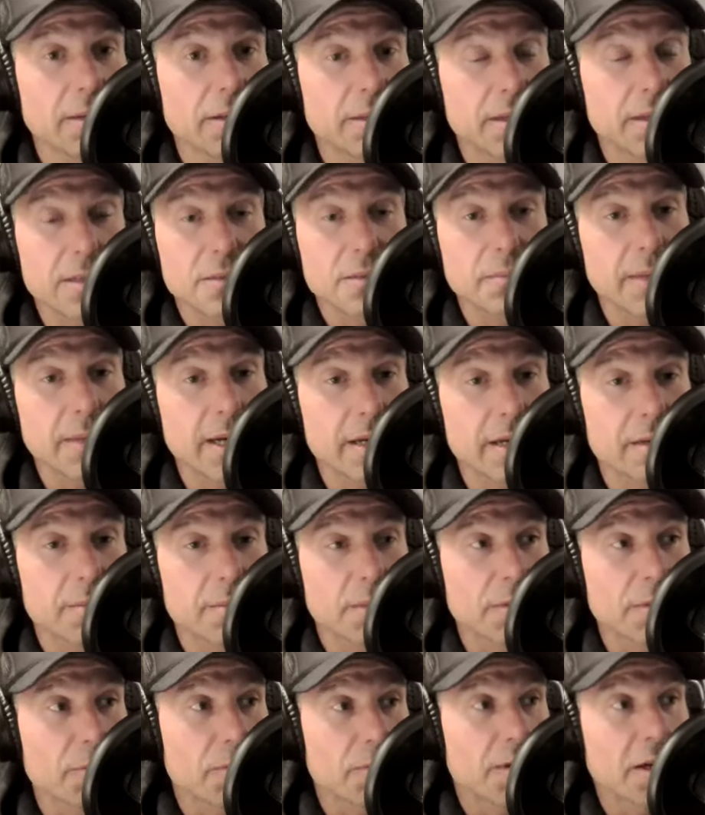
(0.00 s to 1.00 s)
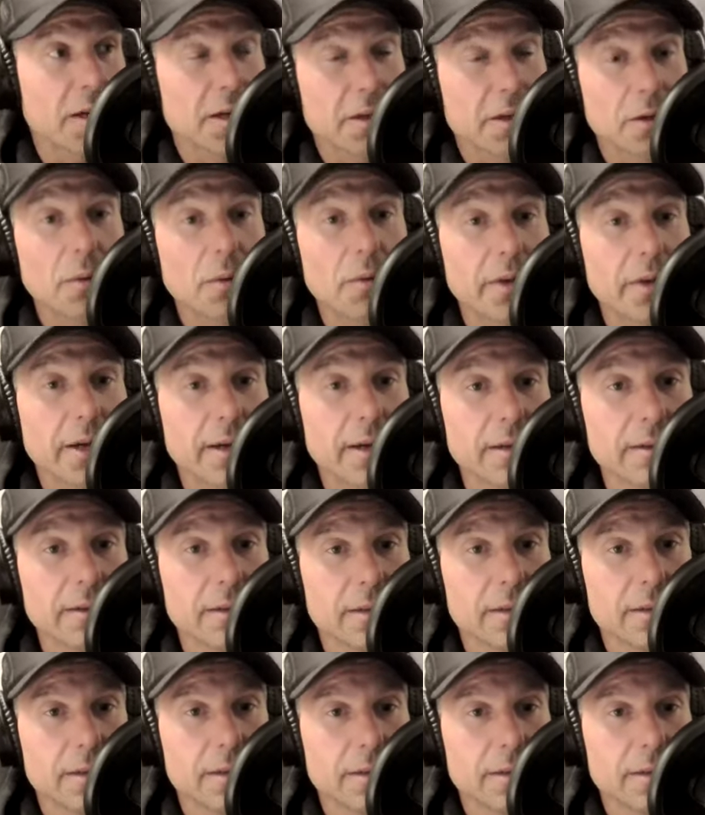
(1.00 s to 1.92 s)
It doesn't matter, but we got to go there,